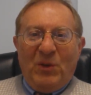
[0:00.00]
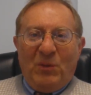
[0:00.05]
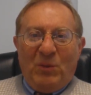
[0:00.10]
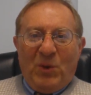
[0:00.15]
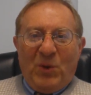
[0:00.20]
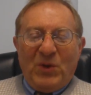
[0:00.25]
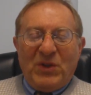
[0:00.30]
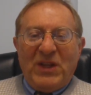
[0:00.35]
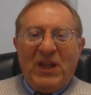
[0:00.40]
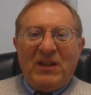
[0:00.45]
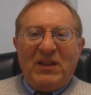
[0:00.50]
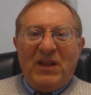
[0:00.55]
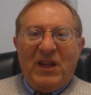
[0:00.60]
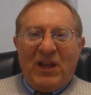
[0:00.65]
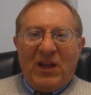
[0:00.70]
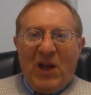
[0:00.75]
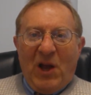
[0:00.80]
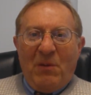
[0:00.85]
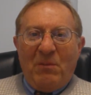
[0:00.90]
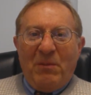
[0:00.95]
word that they
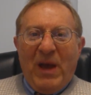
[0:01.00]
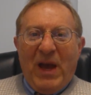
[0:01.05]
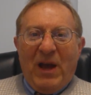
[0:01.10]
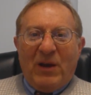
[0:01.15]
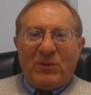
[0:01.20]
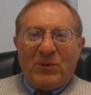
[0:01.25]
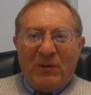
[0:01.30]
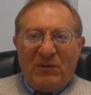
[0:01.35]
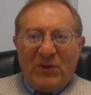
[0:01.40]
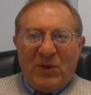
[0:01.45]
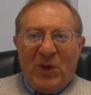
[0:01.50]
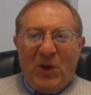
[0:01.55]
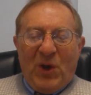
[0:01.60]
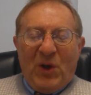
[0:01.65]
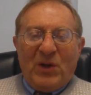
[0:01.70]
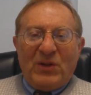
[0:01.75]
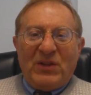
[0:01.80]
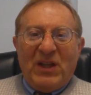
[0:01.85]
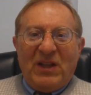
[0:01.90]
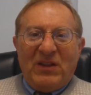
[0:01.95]
come out of the
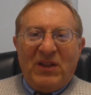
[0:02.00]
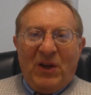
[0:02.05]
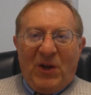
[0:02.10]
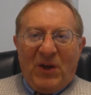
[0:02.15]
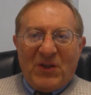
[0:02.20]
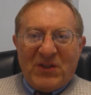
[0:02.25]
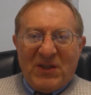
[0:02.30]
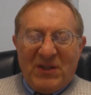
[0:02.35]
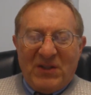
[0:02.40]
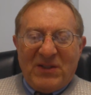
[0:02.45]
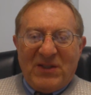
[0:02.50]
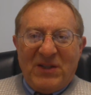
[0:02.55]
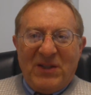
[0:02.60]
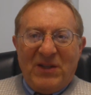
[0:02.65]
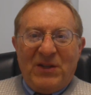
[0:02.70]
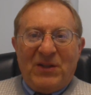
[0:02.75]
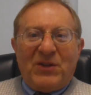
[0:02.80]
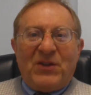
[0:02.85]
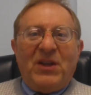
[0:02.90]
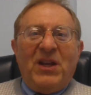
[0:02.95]
heart, that they are
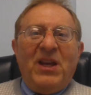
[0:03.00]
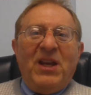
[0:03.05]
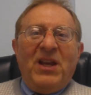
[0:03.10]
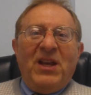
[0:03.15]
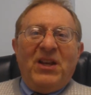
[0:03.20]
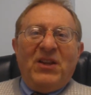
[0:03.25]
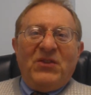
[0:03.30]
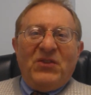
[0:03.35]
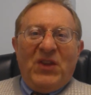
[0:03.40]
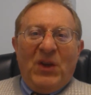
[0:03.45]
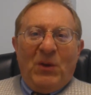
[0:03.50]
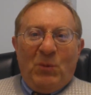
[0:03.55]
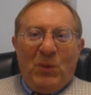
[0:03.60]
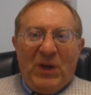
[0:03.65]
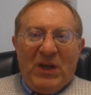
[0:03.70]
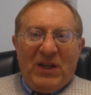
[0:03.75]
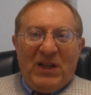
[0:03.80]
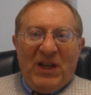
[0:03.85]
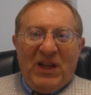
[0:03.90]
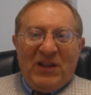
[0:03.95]
sincere, they
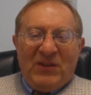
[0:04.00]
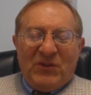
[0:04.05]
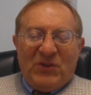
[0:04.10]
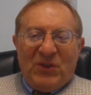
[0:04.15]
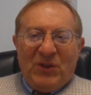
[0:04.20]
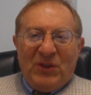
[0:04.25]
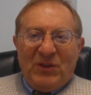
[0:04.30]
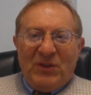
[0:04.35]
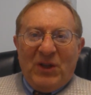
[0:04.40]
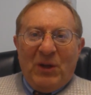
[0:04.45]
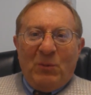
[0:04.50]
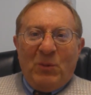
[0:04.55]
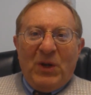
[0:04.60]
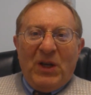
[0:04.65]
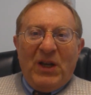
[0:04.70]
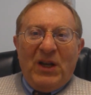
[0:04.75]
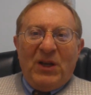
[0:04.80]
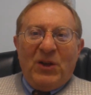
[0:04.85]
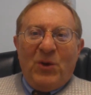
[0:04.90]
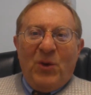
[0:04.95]

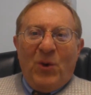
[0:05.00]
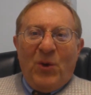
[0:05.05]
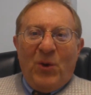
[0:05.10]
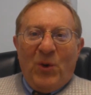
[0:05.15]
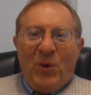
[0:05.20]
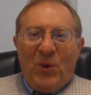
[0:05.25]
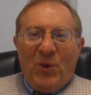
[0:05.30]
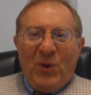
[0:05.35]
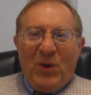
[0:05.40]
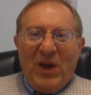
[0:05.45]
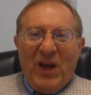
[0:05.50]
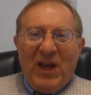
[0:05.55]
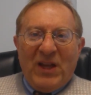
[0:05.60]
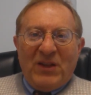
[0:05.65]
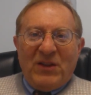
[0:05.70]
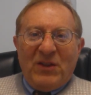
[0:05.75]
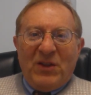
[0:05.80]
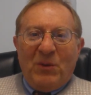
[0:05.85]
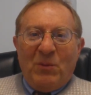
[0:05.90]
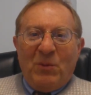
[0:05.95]
will go
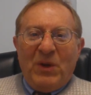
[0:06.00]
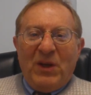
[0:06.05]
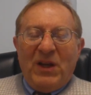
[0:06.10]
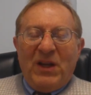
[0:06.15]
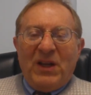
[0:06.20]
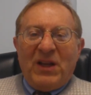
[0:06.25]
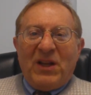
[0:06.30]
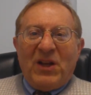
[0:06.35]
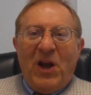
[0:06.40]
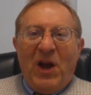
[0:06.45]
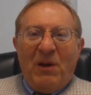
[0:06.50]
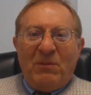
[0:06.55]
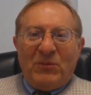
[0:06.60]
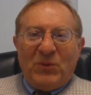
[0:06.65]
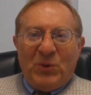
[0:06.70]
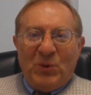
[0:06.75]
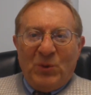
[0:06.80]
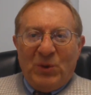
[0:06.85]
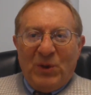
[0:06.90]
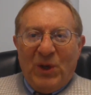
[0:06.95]
and they will come
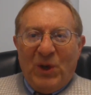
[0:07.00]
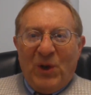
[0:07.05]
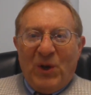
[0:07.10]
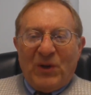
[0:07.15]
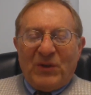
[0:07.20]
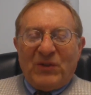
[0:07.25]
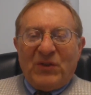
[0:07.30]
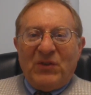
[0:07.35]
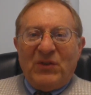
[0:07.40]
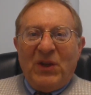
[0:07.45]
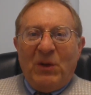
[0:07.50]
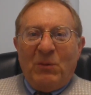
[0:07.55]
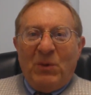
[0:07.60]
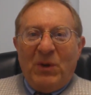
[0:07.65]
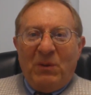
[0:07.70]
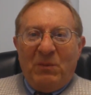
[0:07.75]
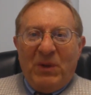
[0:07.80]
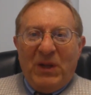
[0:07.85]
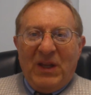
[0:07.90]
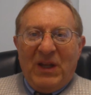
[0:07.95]
to the heart. They
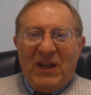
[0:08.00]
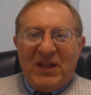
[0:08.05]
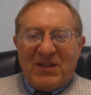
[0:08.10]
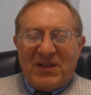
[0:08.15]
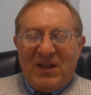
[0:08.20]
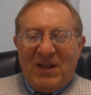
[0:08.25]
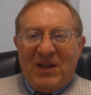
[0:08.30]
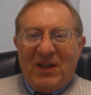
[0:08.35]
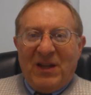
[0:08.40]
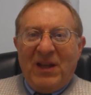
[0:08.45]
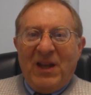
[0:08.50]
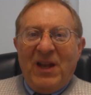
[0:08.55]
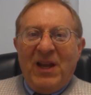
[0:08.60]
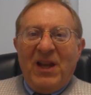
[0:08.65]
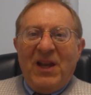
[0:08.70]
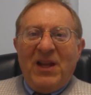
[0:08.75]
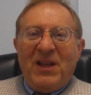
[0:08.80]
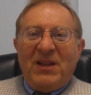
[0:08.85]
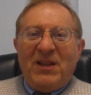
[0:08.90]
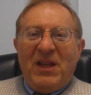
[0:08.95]
will be listened.
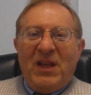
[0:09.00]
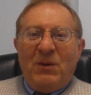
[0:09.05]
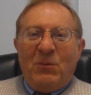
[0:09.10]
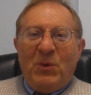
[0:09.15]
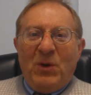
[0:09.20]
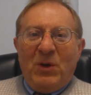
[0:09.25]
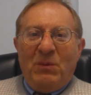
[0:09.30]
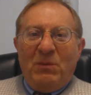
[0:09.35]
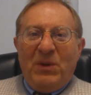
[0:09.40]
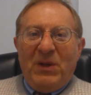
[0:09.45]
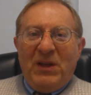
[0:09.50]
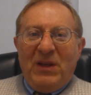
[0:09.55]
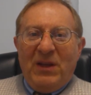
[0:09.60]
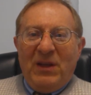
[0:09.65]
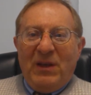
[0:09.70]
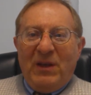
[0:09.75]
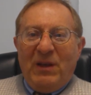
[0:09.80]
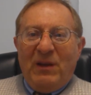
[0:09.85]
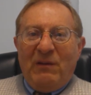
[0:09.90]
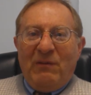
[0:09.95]
They will
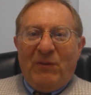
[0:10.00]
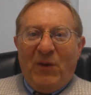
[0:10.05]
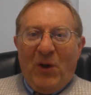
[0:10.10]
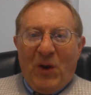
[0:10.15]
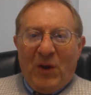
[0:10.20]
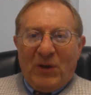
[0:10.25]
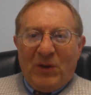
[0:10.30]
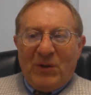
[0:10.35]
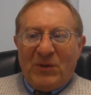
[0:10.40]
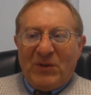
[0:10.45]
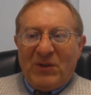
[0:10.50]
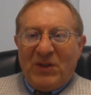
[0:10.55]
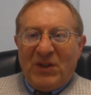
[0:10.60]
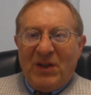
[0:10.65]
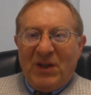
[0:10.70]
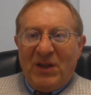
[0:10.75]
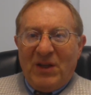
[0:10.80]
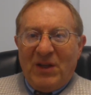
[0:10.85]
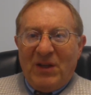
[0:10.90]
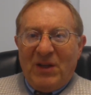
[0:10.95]
be followed.
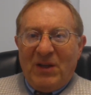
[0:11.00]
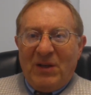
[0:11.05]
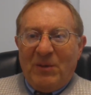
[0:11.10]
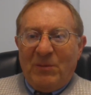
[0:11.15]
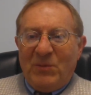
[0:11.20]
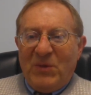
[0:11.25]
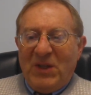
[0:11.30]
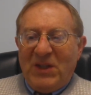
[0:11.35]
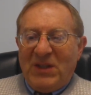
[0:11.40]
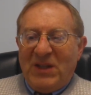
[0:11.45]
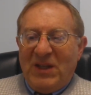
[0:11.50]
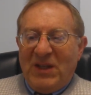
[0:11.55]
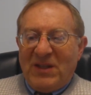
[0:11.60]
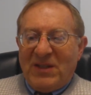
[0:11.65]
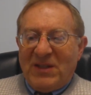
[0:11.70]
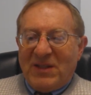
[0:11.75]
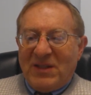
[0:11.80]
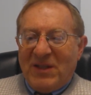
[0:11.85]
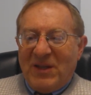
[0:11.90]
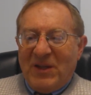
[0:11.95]
This
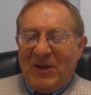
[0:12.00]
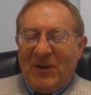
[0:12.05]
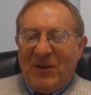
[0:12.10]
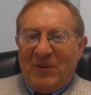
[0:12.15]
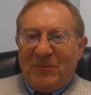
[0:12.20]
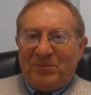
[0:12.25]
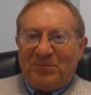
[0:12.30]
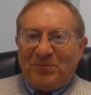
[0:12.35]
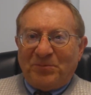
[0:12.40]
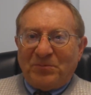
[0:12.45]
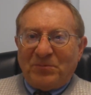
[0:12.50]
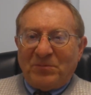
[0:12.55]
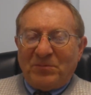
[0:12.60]
is a